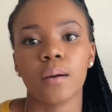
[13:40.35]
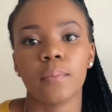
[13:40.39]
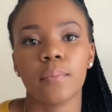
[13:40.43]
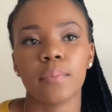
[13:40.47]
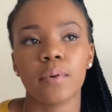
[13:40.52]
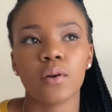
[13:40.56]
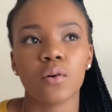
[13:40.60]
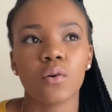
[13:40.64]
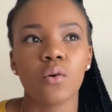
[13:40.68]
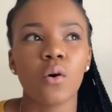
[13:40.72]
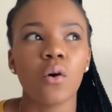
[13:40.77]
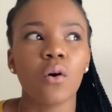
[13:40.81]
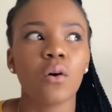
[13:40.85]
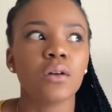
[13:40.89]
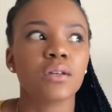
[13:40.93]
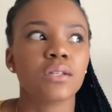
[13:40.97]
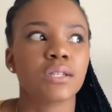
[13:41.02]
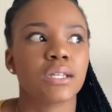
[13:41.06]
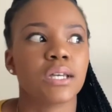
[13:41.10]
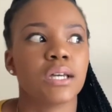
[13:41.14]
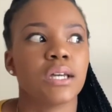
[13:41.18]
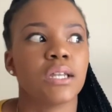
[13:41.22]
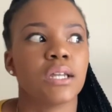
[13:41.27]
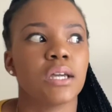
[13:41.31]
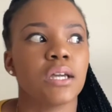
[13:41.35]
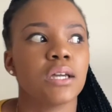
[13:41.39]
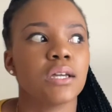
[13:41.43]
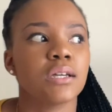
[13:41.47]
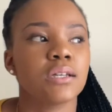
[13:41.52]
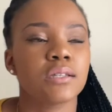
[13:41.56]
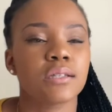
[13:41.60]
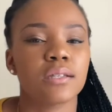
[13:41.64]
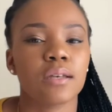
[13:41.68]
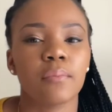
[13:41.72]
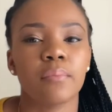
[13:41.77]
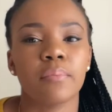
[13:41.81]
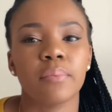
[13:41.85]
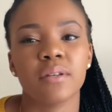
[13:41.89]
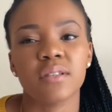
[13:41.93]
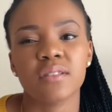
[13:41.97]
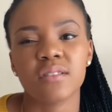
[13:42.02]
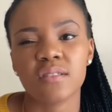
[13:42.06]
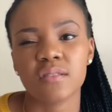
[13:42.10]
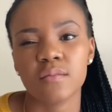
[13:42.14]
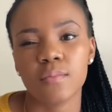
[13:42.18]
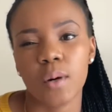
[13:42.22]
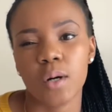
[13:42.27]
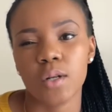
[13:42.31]
because it is a
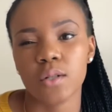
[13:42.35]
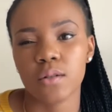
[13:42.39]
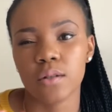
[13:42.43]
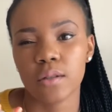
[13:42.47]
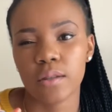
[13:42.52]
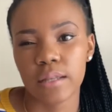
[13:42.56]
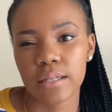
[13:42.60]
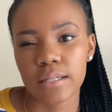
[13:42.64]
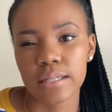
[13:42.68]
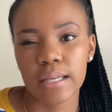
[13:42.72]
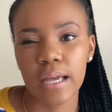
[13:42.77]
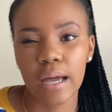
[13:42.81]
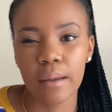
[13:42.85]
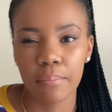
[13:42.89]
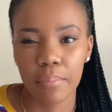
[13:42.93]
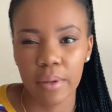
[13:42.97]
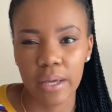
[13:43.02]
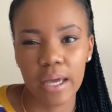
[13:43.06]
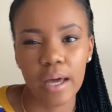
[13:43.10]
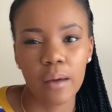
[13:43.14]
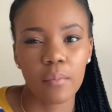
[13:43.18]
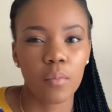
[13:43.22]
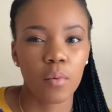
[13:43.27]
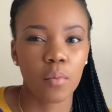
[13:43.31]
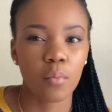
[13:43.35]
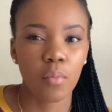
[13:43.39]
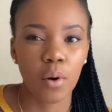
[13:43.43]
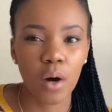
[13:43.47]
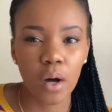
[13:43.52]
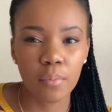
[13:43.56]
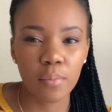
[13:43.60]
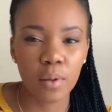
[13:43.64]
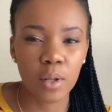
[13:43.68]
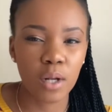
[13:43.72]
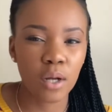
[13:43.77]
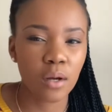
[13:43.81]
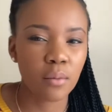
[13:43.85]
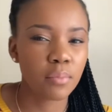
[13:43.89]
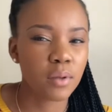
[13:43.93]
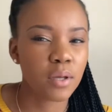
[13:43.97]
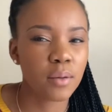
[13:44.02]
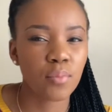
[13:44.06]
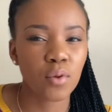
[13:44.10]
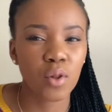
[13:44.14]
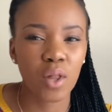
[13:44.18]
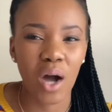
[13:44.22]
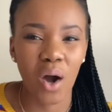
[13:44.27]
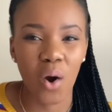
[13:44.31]
business model that's becoming popular,
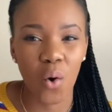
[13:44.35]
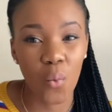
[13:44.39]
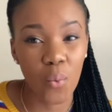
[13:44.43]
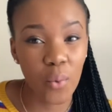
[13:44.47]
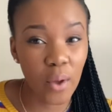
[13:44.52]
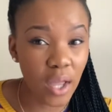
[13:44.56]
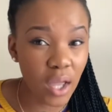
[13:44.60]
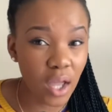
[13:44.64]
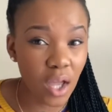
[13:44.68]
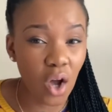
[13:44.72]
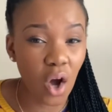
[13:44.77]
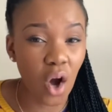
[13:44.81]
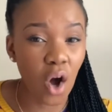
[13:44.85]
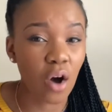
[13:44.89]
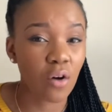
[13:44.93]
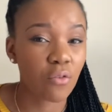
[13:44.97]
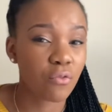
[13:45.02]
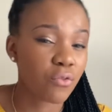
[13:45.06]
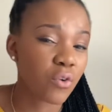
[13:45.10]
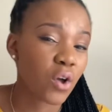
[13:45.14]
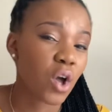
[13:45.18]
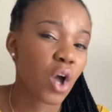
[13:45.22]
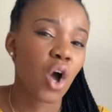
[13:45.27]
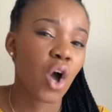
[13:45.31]
people are aware of